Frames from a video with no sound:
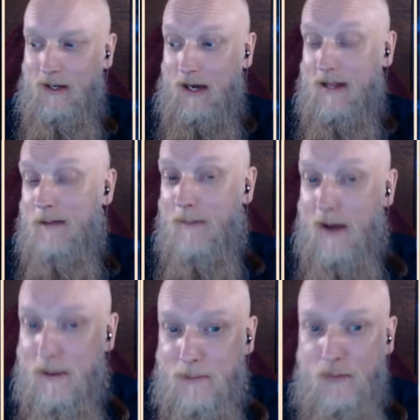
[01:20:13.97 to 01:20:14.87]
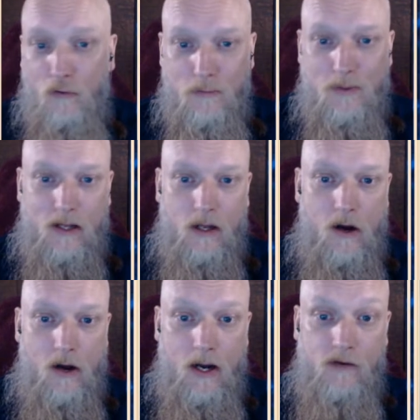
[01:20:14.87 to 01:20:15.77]
And that may be possible in the
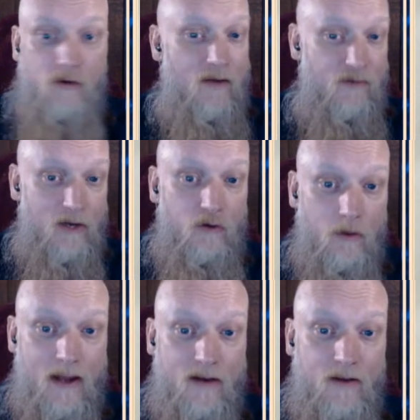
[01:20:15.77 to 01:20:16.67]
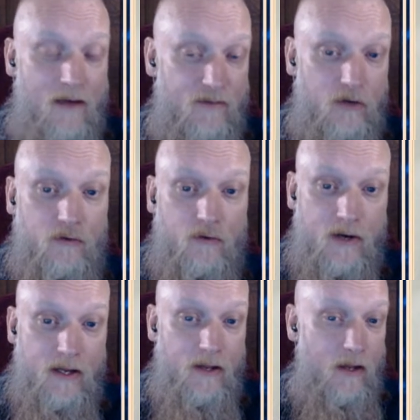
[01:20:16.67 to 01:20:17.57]
Iron Age. I have seen some evidence
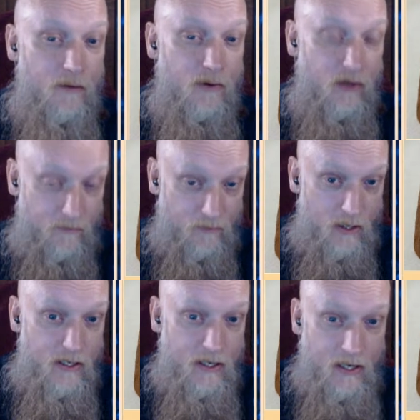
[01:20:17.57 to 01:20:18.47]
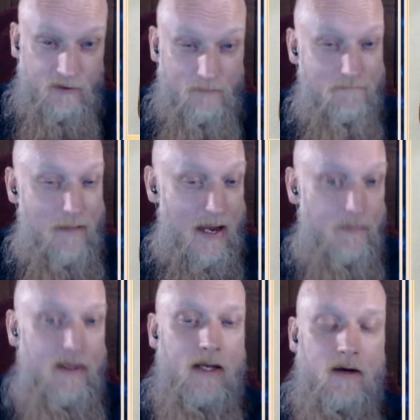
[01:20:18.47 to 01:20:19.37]
for it in the Viking Age and
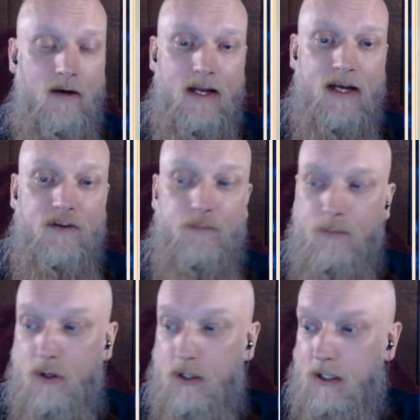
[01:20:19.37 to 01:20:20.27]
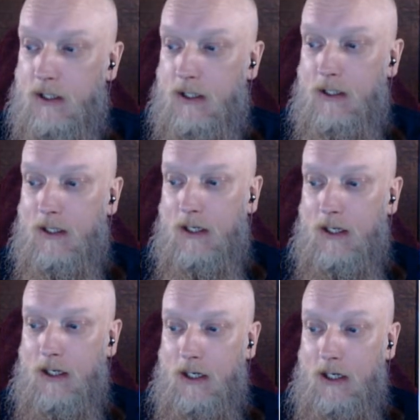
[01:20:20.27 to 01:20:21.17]
maybe the Iron Age, but
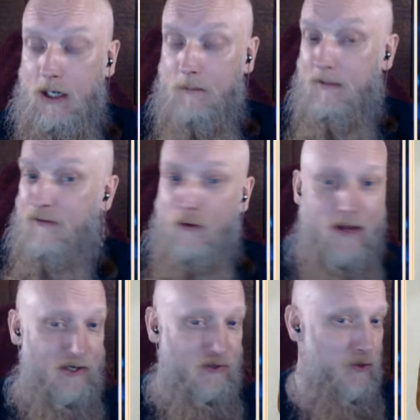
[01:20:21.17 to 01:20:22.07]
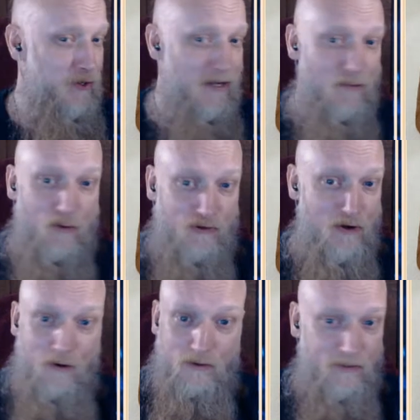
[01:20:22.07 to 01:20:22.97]
before that it certainly was
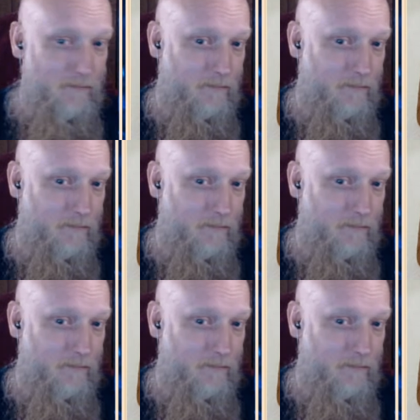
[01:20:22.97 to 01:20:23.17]
not.